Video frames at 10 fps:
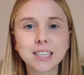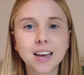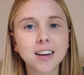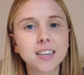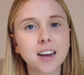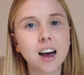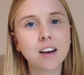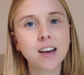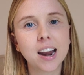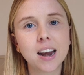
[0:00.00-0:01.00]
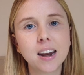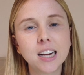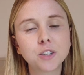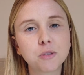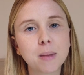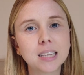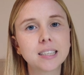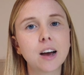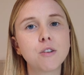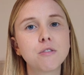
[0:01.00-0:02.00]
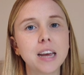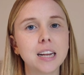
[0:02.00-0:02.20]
started to carve out a niche for myself